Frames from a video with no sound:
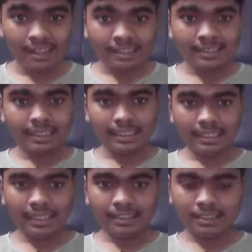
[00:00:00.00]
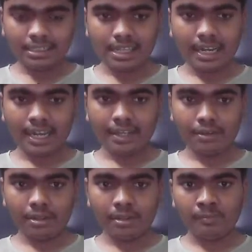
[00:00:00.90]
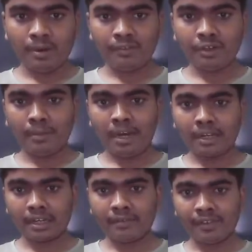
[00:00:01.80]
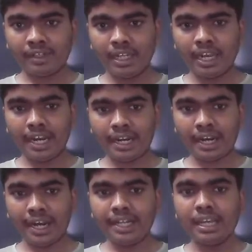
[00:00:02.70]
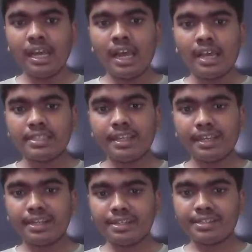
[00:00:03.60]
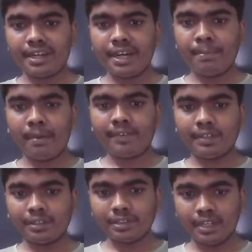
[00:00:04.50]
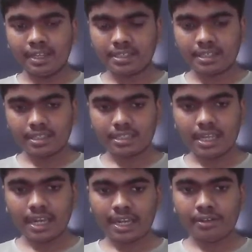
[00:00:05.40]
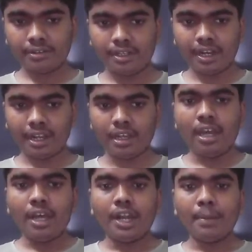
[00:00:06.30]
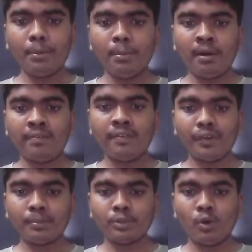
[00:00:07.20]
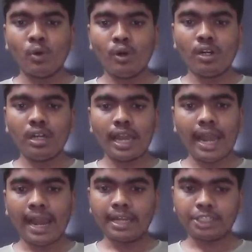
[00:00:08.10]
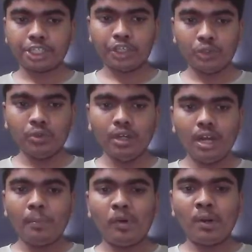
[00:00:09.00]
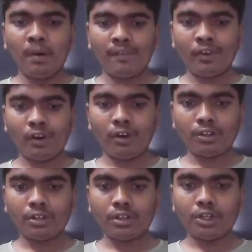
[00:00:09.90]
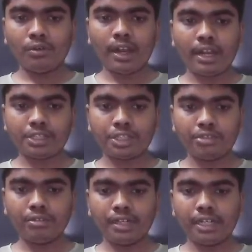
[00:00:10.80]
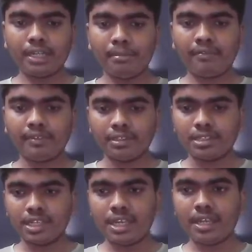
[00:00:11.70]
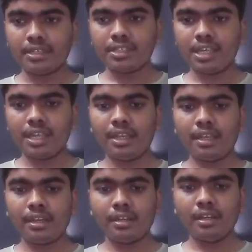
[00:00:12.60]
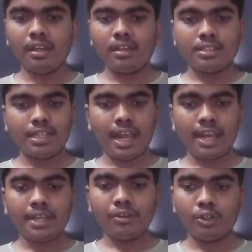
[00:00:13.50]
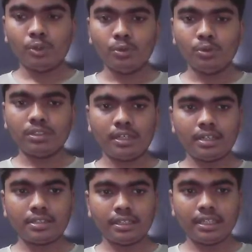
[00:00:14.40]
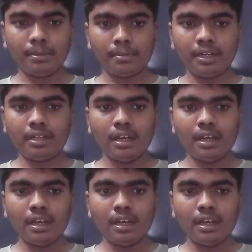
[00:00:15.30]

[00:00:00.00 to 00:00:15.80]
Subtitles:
third scenario, if buffer marked for delayed write, asynchronous write buffer to the disk, scenario 3. Remove buffer from the old hash queue, put buffer onto the new hash queue, return buffer, scenario 2. That is nothing but